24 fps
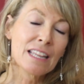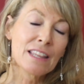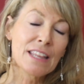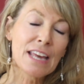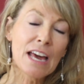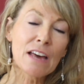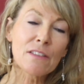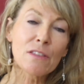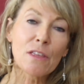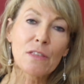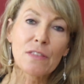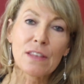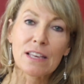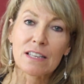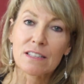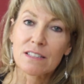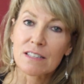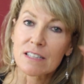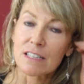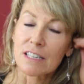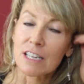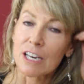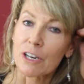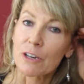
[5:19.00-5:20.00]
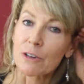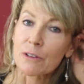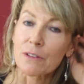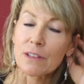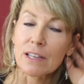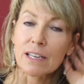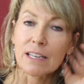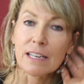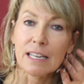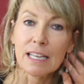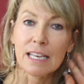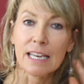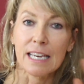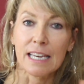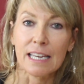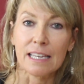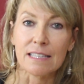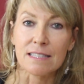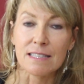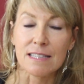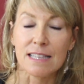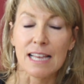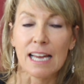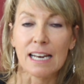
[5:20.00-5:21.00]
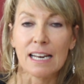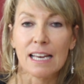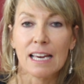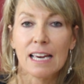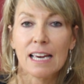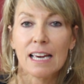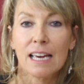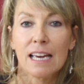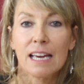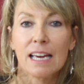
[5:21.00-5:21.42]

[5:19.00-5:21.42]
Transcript: The other thing to know that is that